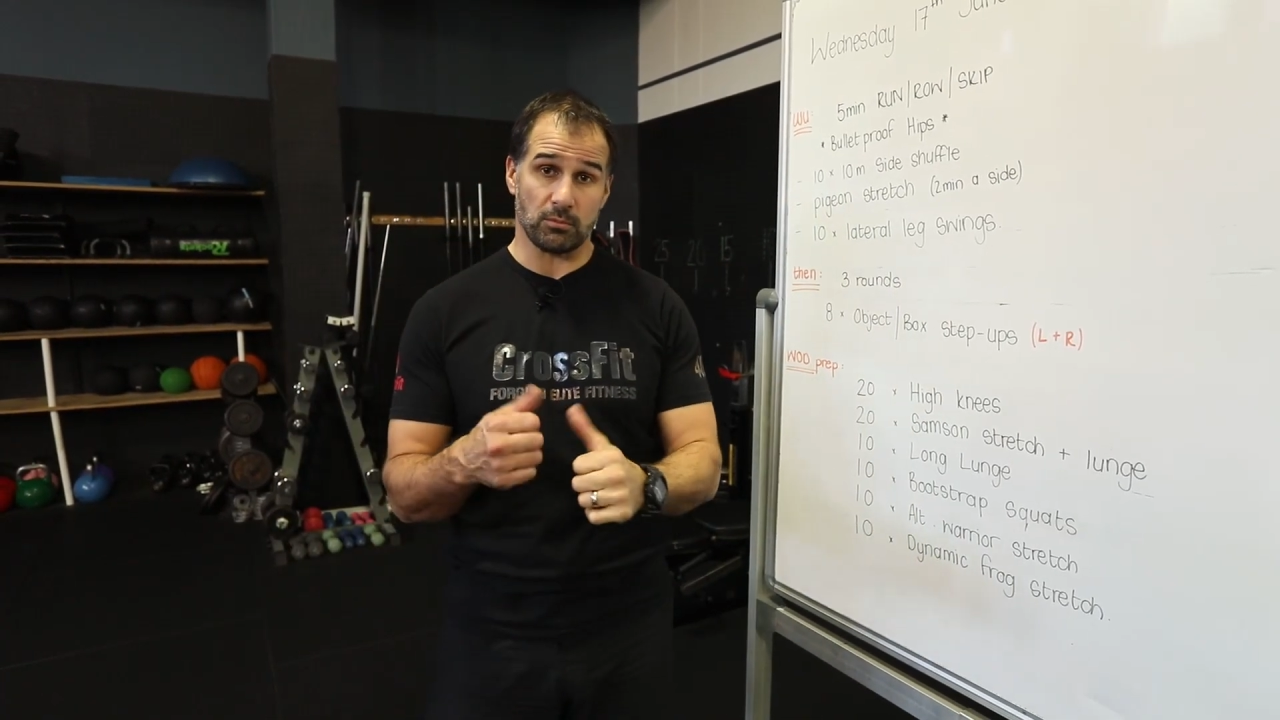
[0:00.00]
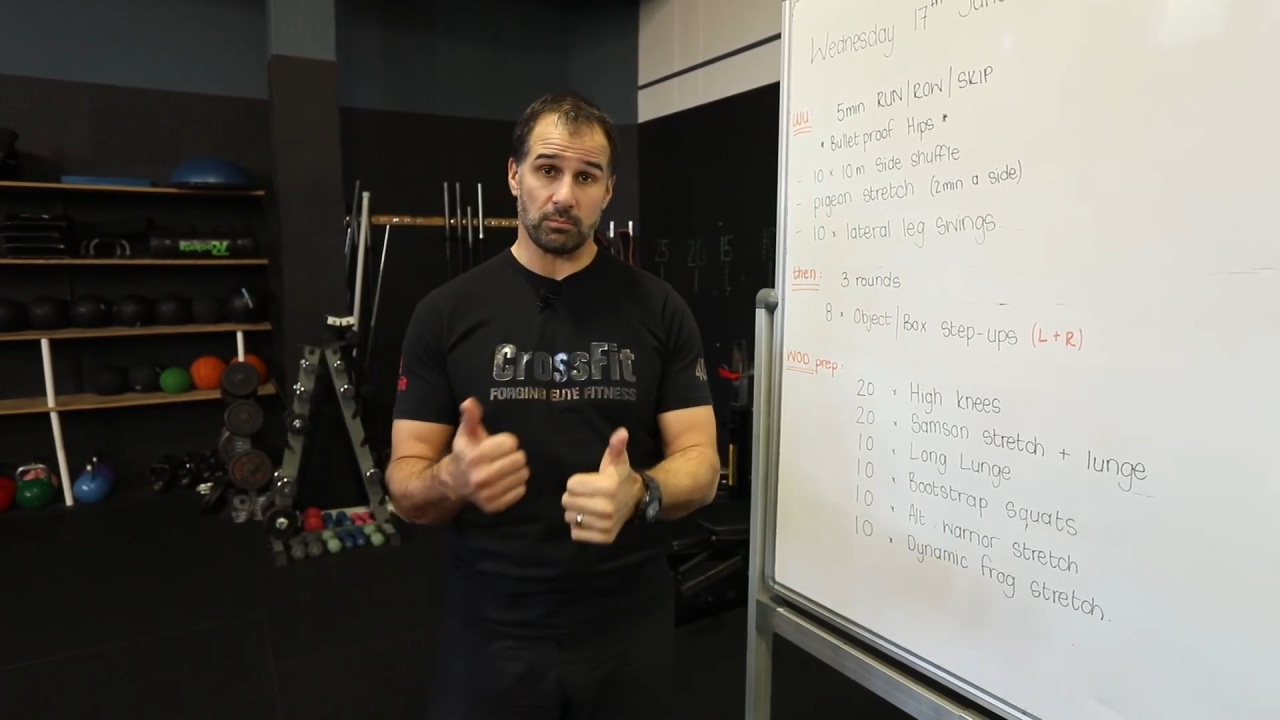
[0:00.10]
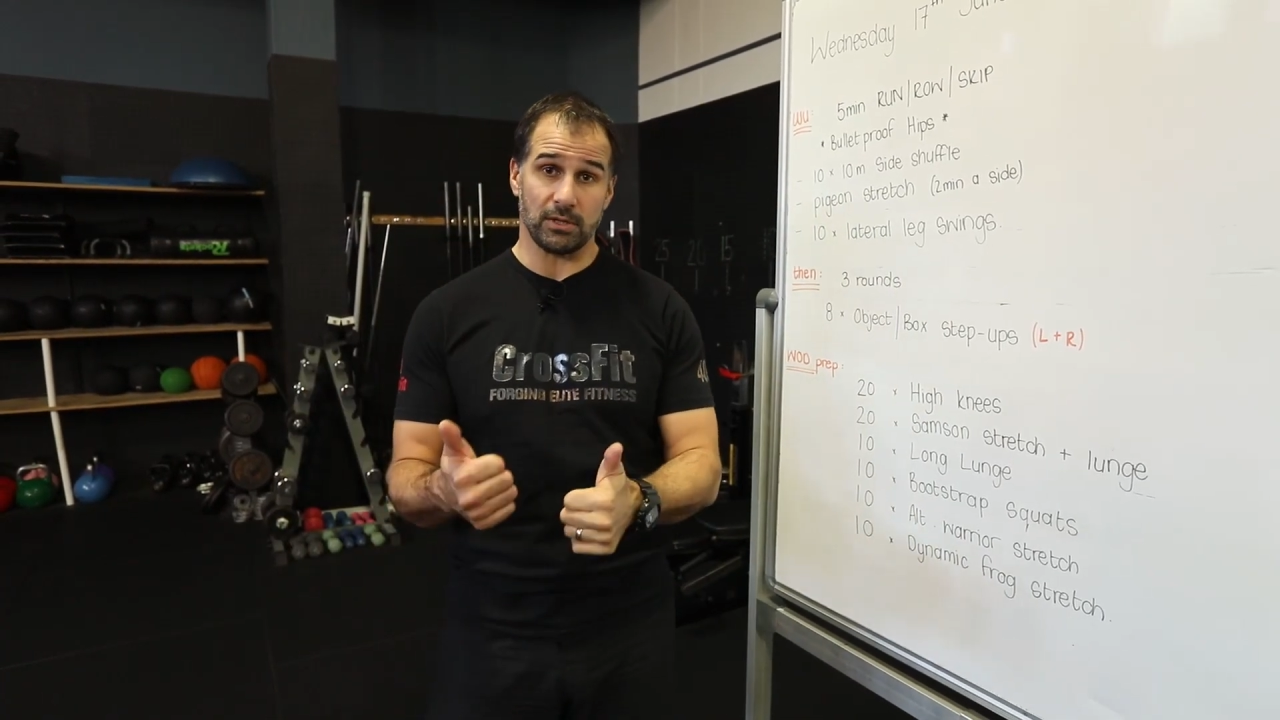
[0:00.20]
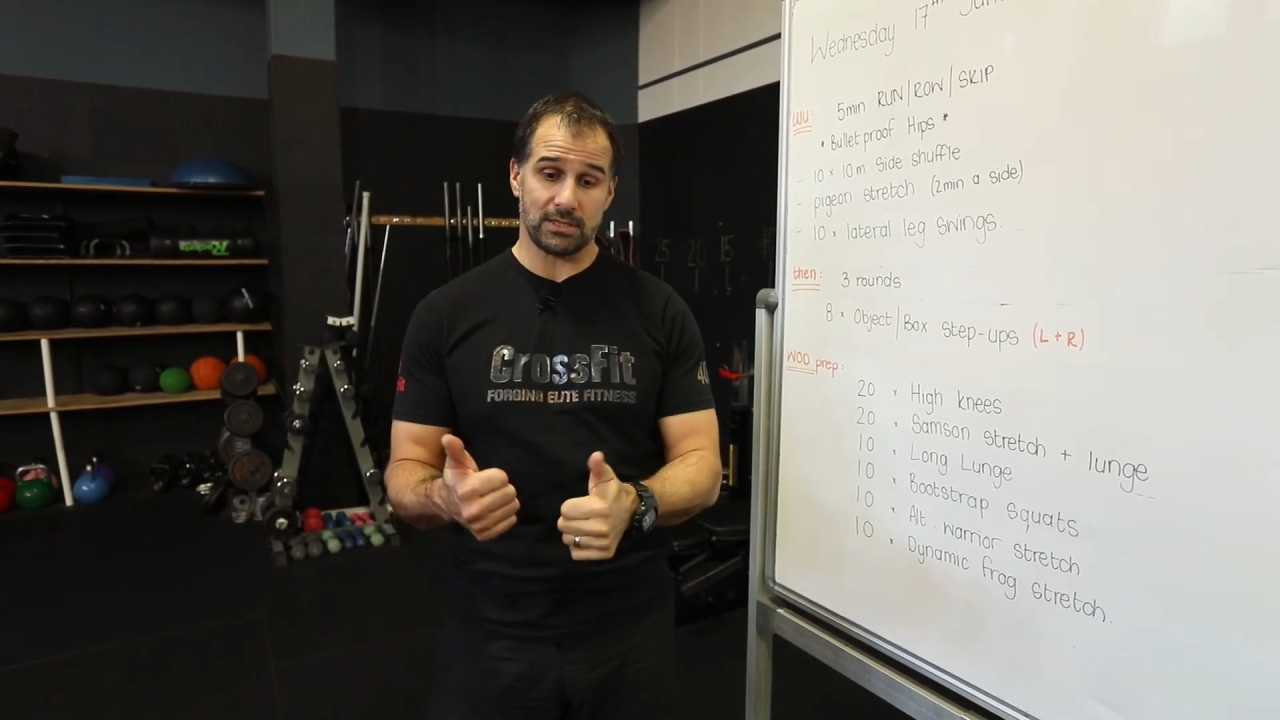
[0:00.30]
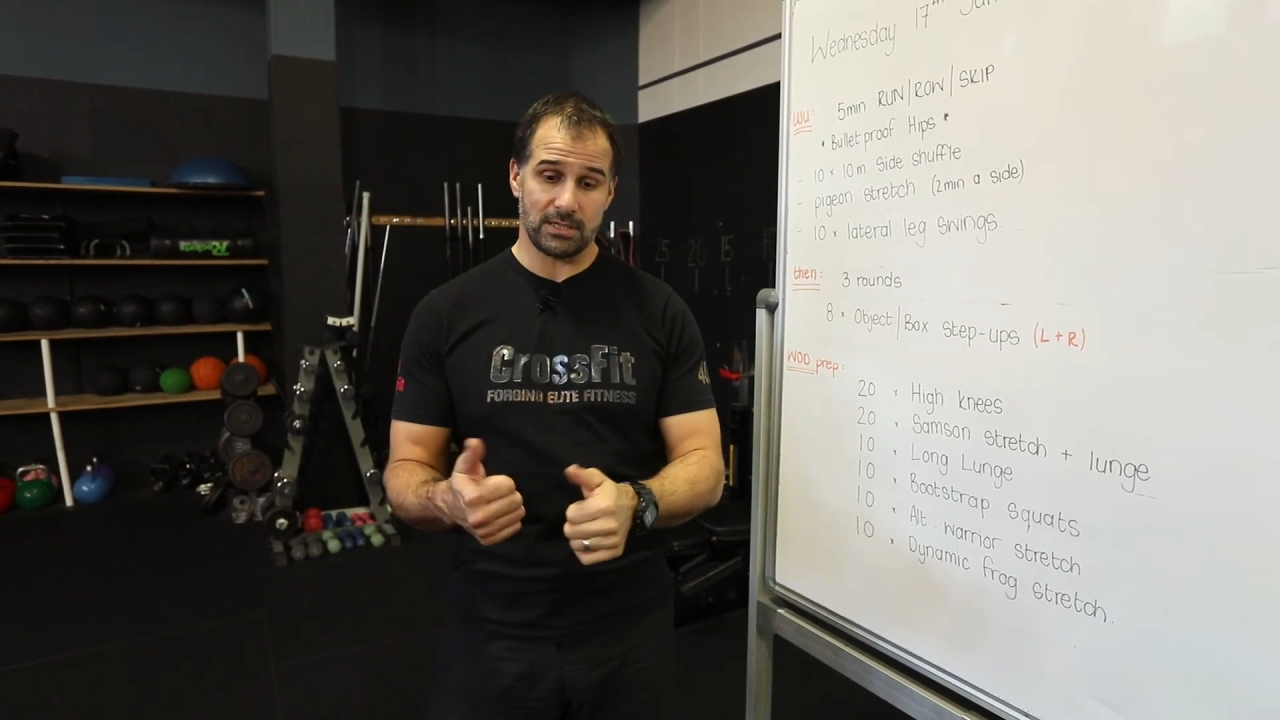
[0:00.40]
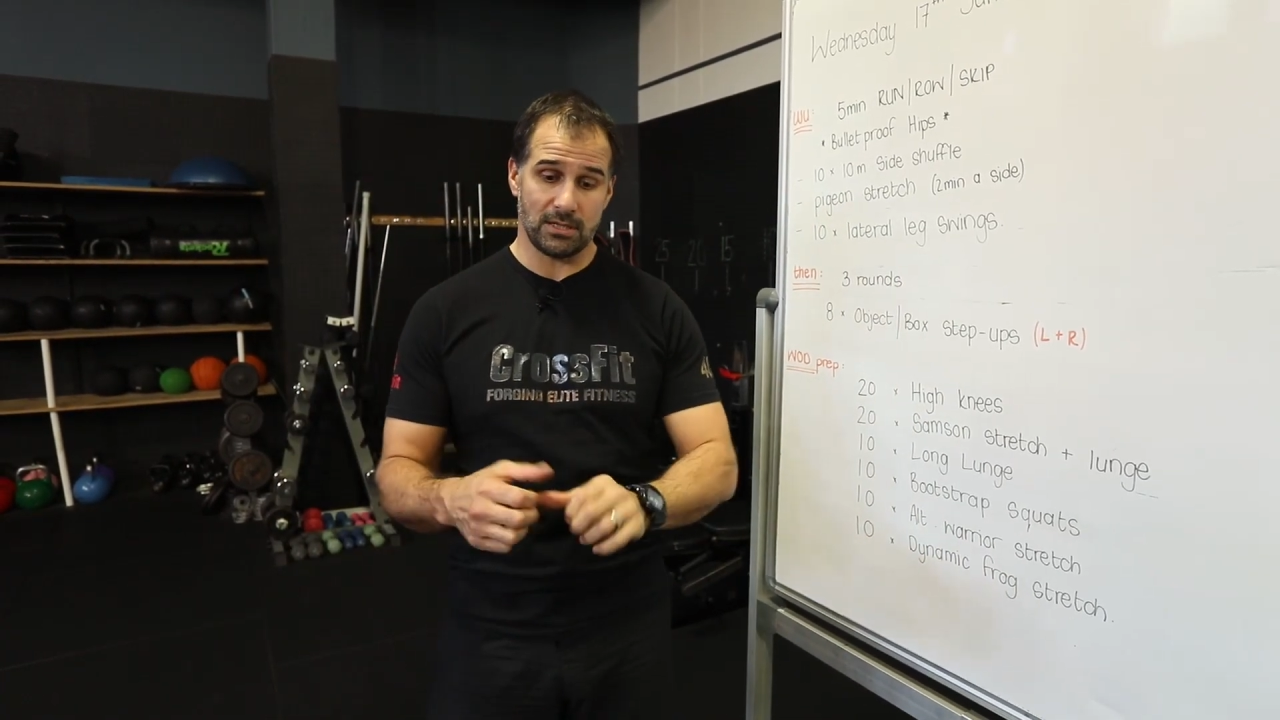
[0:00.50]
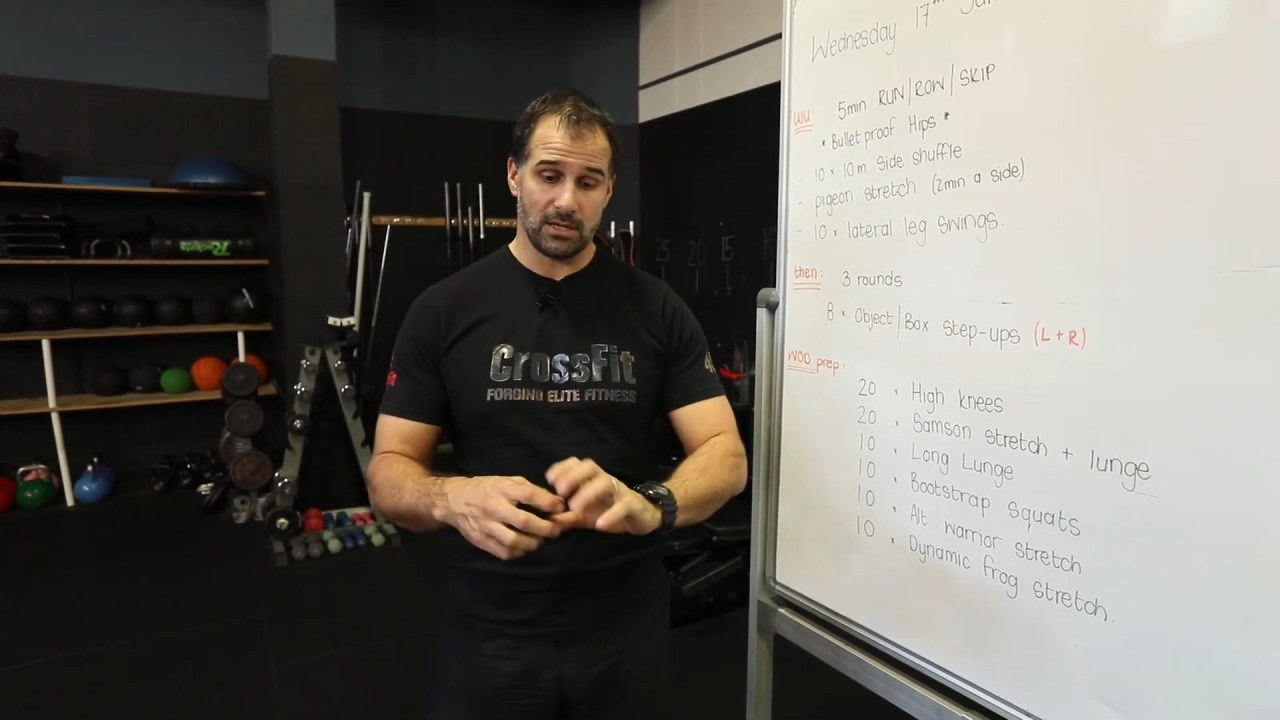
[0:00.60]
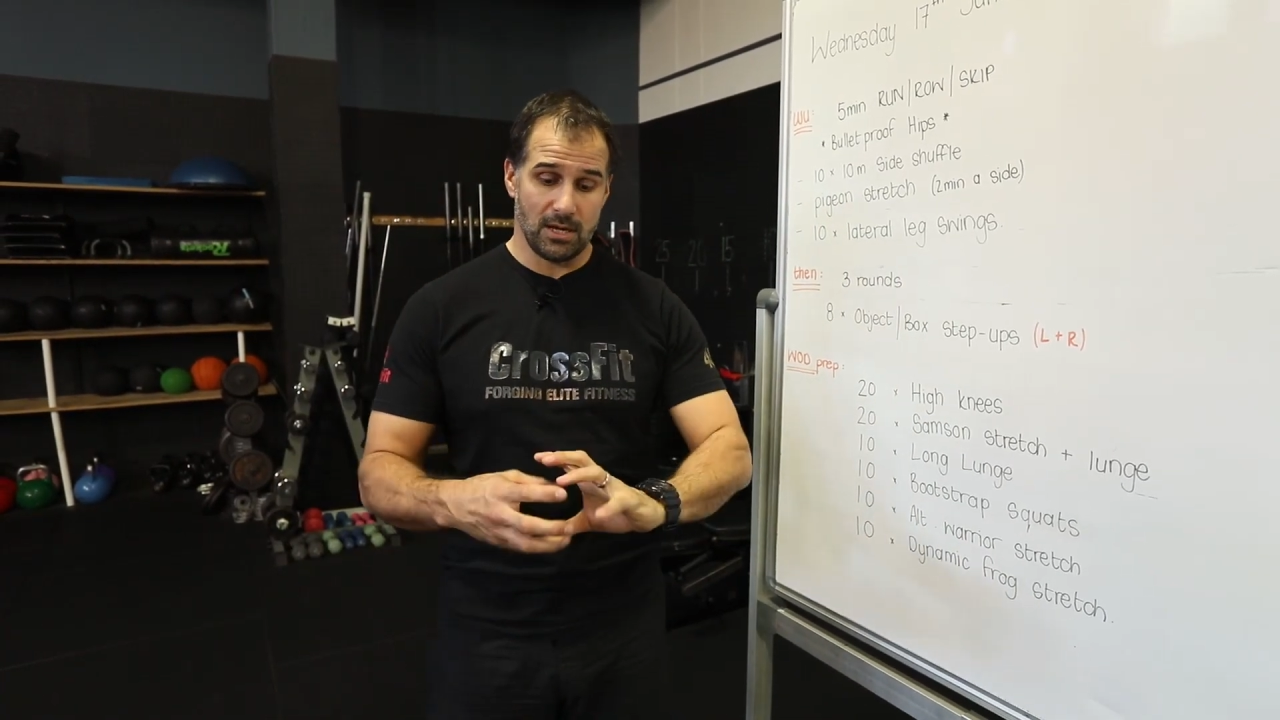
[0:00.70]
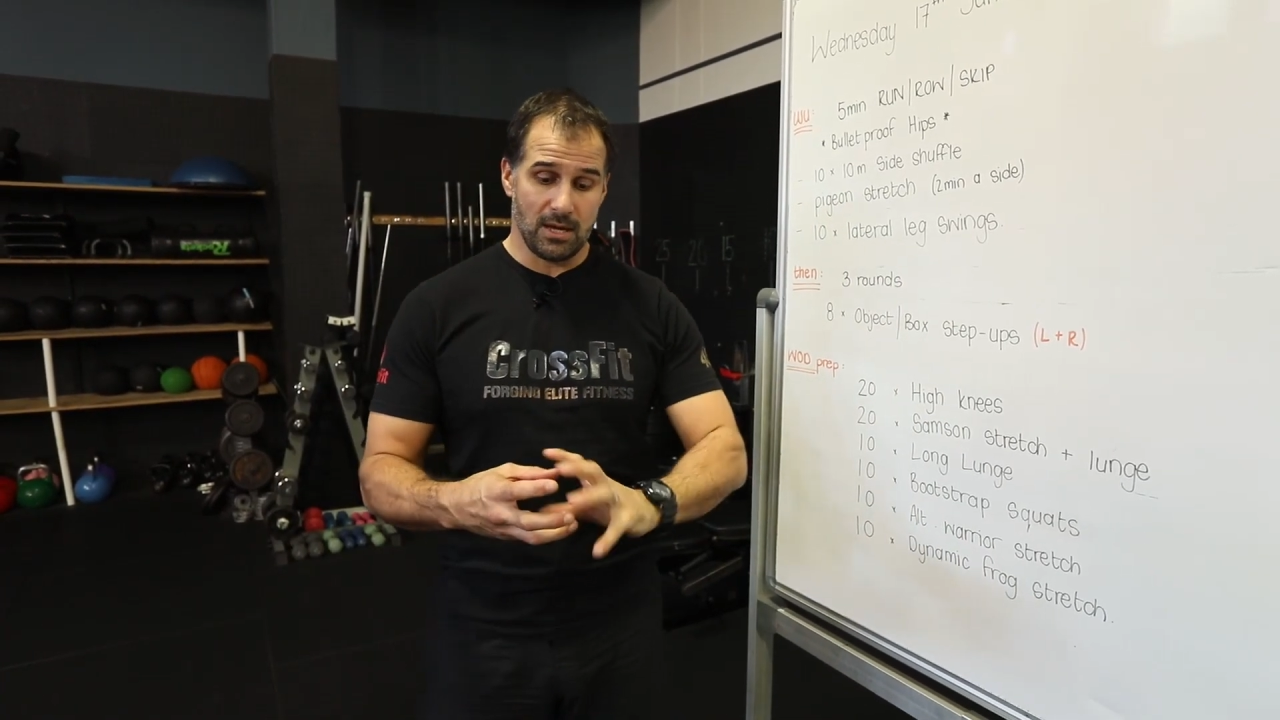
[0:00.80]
mobility